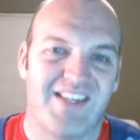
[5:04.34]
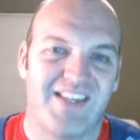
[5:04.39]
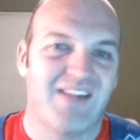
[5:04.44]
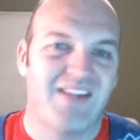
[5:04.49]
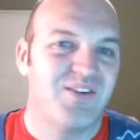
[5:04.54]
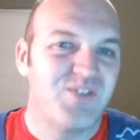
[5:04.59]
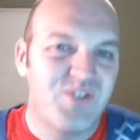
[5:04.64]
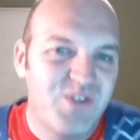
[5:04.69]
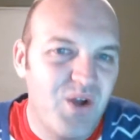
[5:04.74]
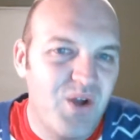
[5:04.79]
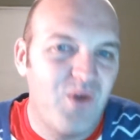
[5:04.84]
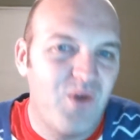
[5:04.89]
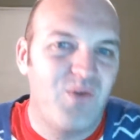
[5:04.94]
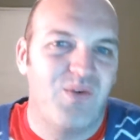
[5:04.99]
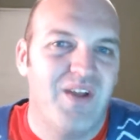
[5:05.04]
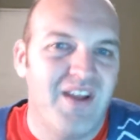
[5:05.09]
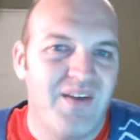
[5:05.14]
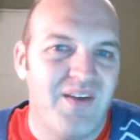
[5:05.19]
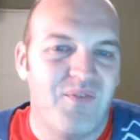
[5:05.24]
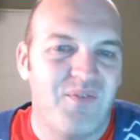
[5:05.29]
It is so
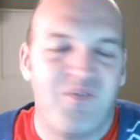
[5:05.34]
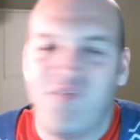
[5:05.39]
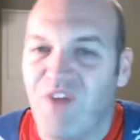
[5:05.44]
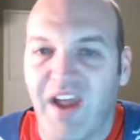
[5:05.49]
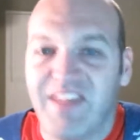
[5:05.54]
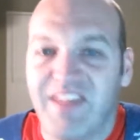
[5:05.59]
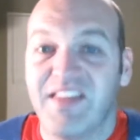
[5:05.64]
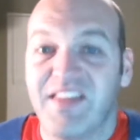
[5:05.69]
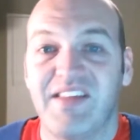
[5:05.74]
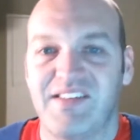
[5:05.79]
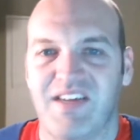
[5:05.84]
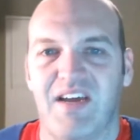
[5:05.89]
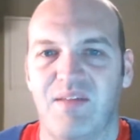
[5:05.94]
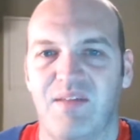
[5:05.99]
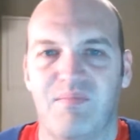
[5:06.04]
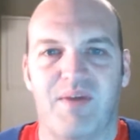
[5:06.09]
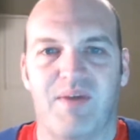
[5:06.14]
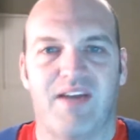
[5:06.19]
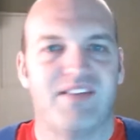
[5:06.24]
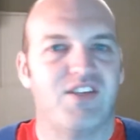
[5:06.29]
finely
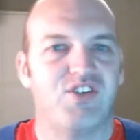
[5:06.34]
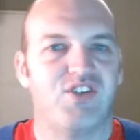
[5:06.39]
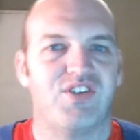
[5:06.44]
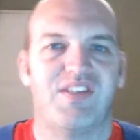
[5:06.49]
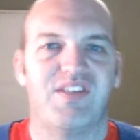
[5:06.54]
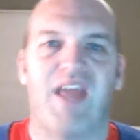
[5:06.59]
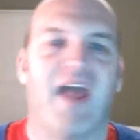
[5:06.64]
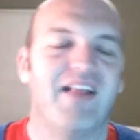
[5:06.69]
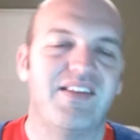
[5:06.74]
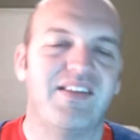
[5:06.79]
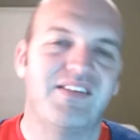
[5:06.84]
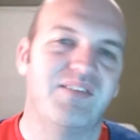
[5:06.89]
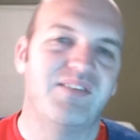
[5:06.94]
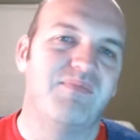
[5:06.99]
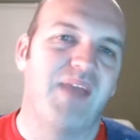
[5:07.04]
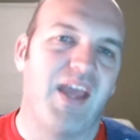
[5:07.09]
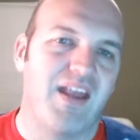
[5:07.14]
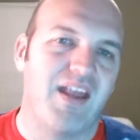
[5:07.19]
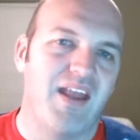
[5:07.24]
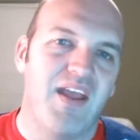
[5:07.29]
done by such a talented
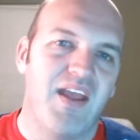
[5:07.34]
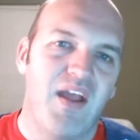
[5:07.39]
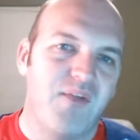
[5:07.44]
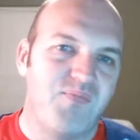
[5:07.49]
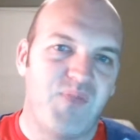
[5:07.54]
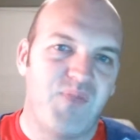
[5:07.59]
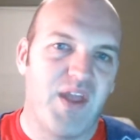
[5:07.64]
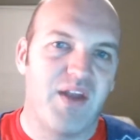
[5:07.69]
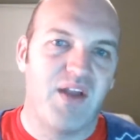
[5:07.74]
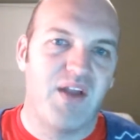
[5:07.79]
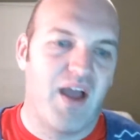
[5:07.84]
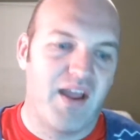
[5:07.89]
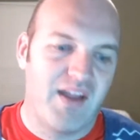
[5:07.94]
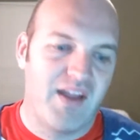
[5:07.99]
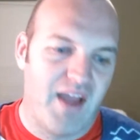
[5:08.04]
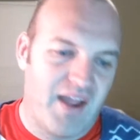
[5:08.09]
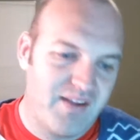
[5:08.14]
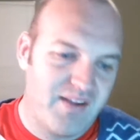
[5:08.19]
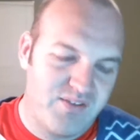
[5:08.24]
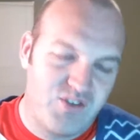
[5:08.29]
man. And I,
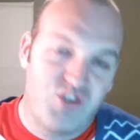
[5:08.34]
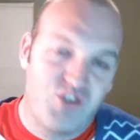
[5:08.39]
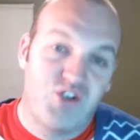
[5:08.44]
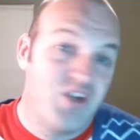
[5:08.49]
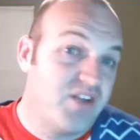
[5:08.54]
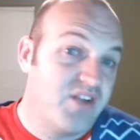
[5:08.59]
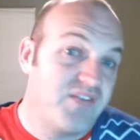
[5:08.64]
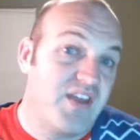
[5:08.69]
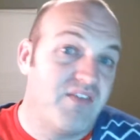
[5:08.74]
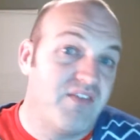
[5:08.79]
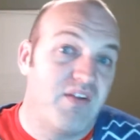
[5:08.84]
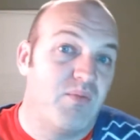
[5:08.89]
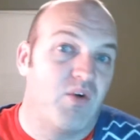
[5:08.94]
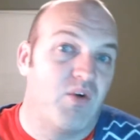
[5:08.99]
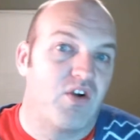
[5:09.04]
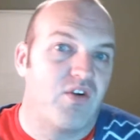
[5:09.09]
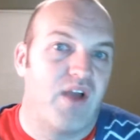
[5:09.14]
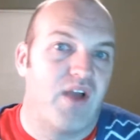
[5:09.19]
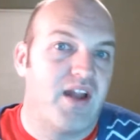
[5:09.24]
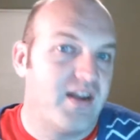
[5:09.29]
I should have given him
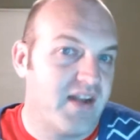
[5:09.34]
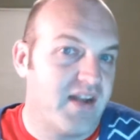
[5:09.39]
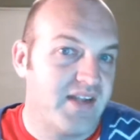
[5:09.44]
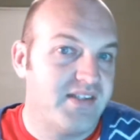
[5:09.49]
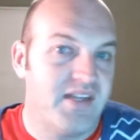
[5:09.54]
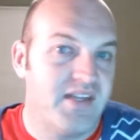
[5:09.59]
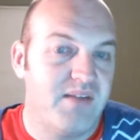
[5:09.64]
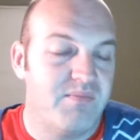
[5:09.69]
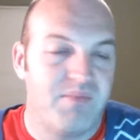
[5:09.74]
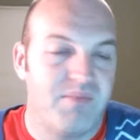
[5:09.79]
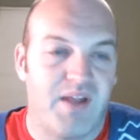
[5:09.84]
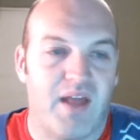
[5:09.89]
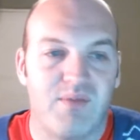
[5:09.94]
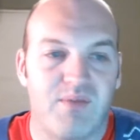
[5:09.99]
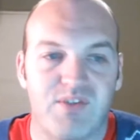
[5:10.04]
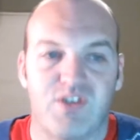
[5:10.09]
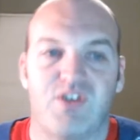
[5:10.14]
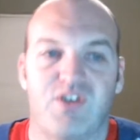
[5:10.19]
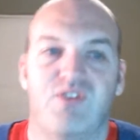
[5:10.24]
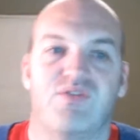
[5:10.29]
more credit, and I didn't, but that
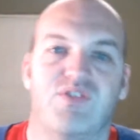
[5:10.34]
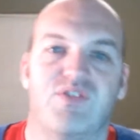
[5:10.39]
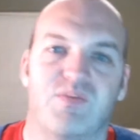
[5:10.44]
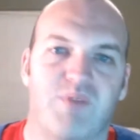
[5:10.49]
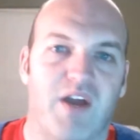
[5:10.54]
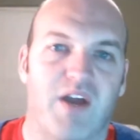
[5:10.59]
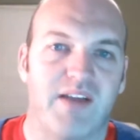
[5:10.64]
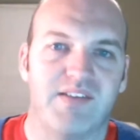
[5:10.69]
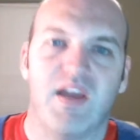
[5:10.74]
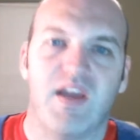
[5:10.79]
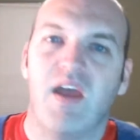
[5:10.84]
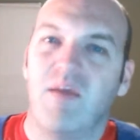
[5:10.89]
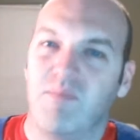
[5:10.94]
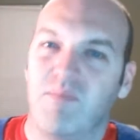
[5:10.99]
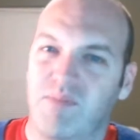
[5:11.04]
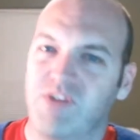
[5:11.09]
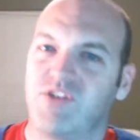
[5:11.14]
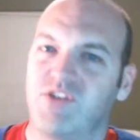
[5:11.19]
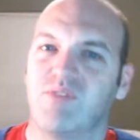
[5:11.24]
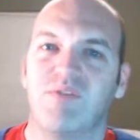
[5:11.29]
was a huge surprise.
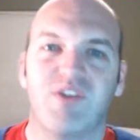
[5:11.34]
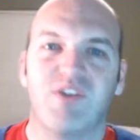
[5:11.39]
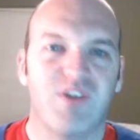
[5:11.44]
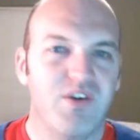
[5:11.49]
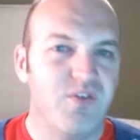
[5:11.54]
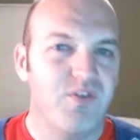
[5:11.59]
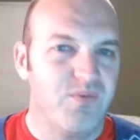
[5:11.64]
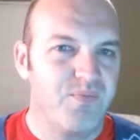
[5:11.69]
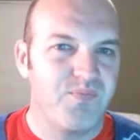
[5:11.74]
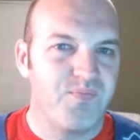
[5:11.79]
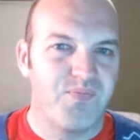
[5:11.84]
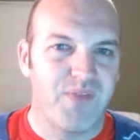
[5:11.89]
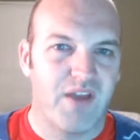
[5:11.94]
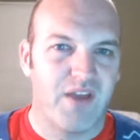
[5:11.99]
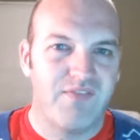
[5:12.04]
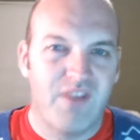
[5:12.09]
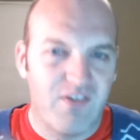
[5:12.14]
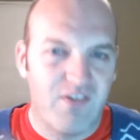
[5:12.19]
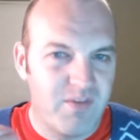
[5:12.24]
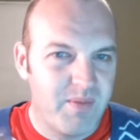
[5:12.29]
Mr. Magoo.
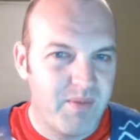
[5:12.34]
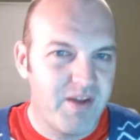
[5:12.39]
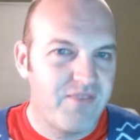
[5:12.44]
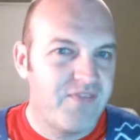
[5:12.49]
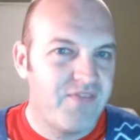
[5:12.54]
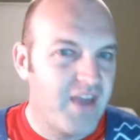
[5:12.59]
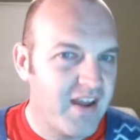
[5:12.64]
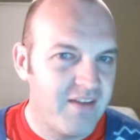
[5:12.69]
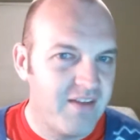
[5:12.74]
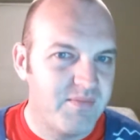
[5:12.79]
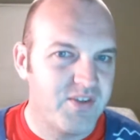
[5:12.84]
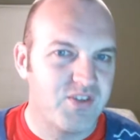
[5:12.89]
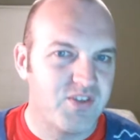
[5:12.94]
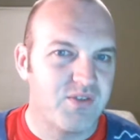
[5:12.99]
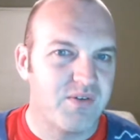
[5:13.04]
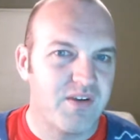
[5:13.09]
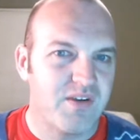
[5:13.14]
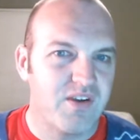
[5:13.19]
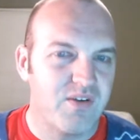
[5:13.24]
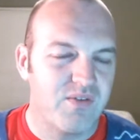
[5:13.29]
I've never been a fan of Mr.
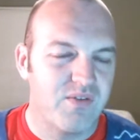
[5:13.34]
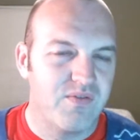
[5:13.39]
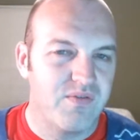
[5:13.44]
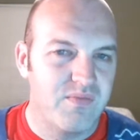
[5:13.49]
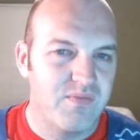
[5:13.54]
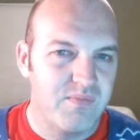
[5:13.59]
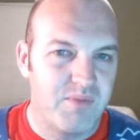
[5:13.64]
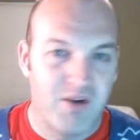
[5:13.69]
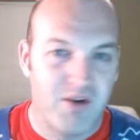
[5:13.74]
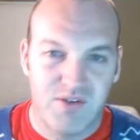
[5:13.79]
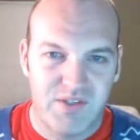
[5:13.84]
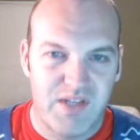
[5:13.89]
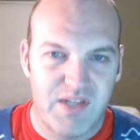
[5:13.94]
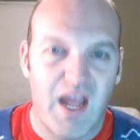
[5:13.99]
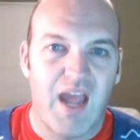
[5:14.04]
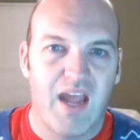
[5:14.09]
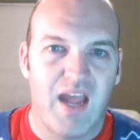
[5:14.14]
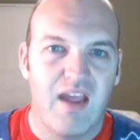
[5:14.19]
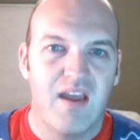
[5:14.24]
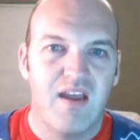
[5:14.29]
Magoo per
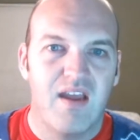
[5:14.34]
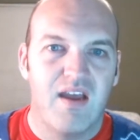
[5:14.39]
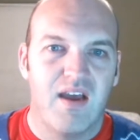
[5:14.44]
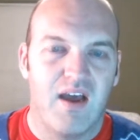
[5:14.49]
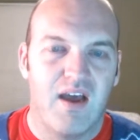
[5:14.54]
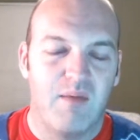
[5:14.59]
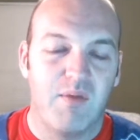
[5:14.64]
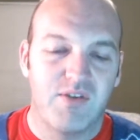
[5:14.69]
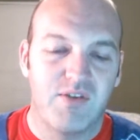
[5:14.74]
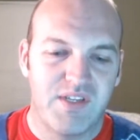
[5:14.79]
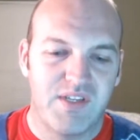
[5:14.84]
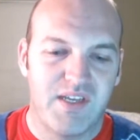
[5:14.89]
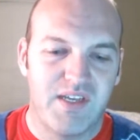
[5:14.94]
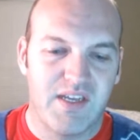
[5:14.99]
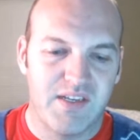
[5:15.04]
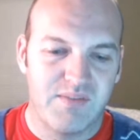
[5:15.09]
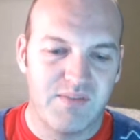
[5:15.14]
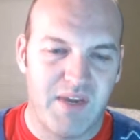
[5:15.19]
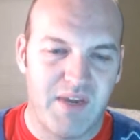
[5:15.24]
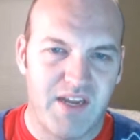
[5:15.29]
se, uh, mostly
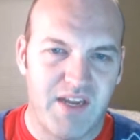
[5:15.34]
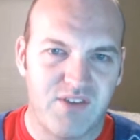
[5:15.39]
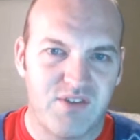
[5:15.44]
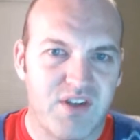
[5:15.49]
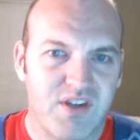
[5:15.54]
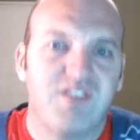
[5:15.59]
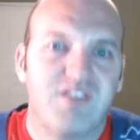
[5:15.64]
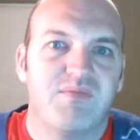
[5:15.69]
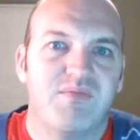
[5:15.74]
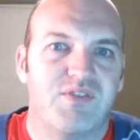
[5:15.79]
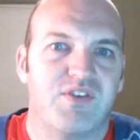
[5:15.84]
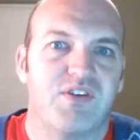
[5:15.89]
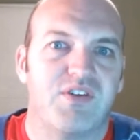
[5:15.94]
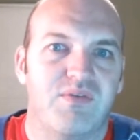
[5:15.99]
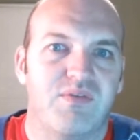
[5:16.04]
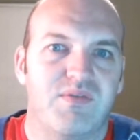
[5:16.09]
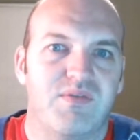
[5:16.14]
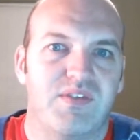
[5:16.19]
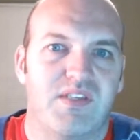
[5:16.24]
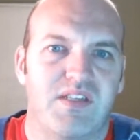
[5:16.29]
because my introduction to Mr.
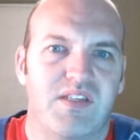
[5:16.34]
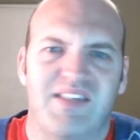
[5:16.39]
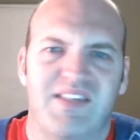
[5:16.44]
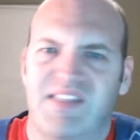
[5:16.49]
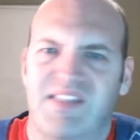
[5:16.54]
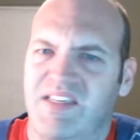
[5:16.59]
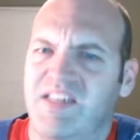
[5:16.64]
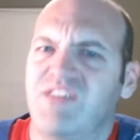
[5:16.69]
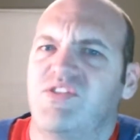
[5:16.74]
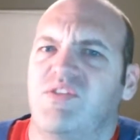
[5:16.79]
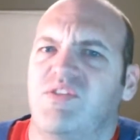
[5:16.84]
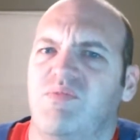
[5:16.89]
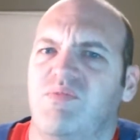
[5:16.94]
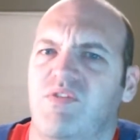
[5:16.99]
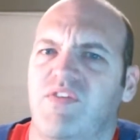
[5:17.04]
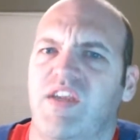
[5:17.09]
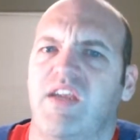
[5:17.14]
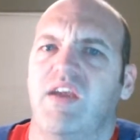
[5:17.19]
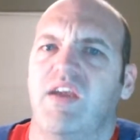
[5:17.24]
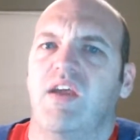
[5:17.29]
Magoo was the Leslie Nielsen
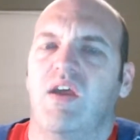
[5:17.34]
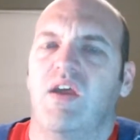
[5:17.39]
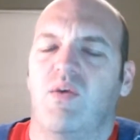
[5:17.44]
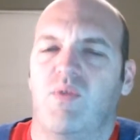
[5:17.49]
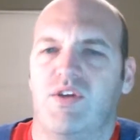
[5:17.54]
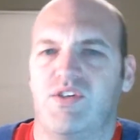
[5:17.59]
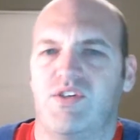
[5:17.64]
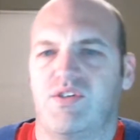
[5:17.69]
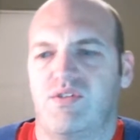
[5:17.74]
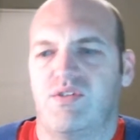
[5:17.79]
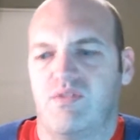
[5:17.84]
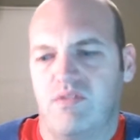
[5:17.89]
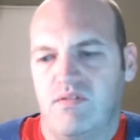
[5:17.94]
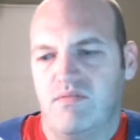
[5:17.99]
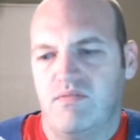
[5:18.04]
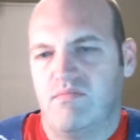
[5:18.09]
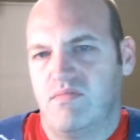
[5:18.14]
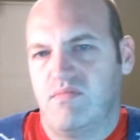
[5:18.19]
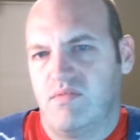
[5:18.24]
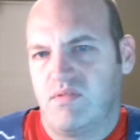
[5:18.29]
movie, which
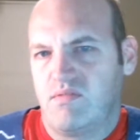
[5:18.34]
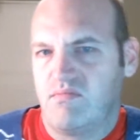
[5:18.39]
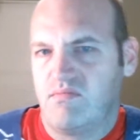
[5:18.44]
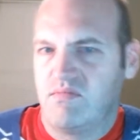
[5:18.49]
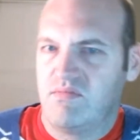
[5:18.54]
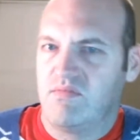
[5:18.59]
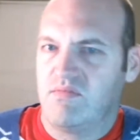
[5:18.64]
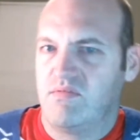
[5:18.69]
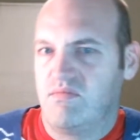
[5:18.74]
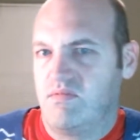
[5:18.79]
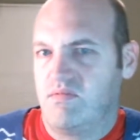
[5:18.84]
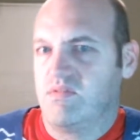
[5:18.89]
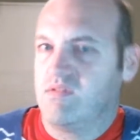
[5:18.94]
you,